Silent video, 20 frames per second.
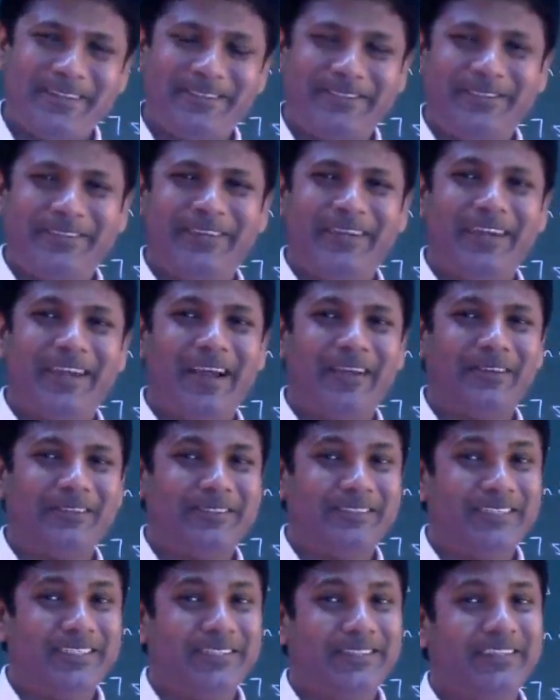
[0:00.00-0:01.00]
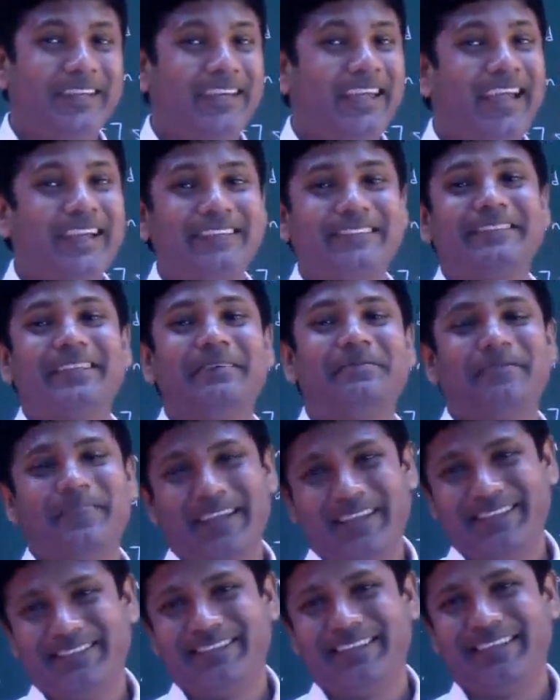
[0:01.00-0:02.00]
student, I'll see you in the next sub
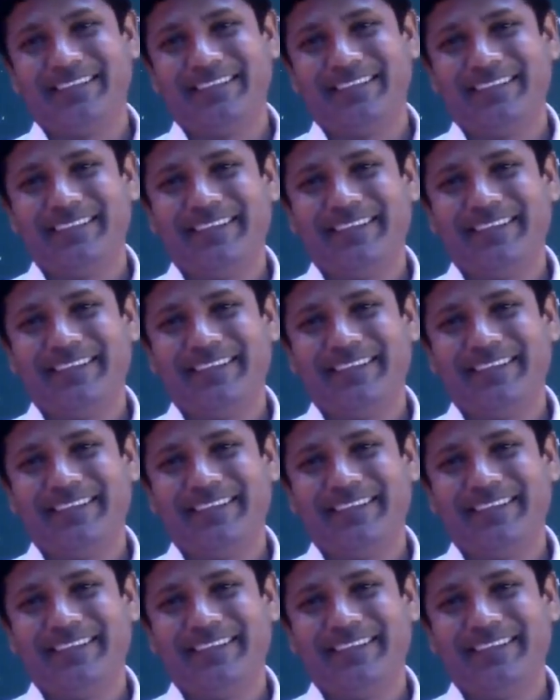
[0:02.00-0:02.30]
lesson.